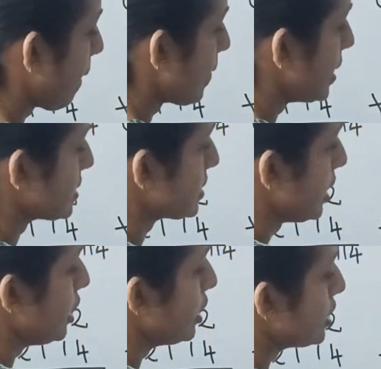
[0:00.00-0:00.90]
Yes,
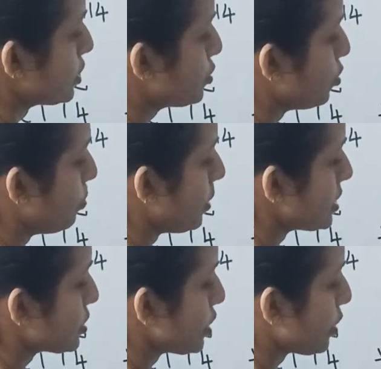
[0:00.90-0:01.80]
2
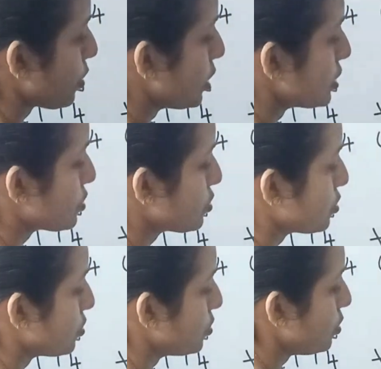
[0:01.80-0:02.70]
plus 0 is
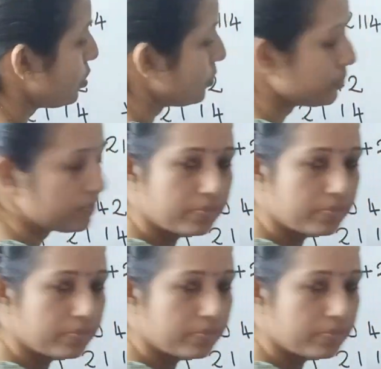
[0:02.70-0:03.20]
2.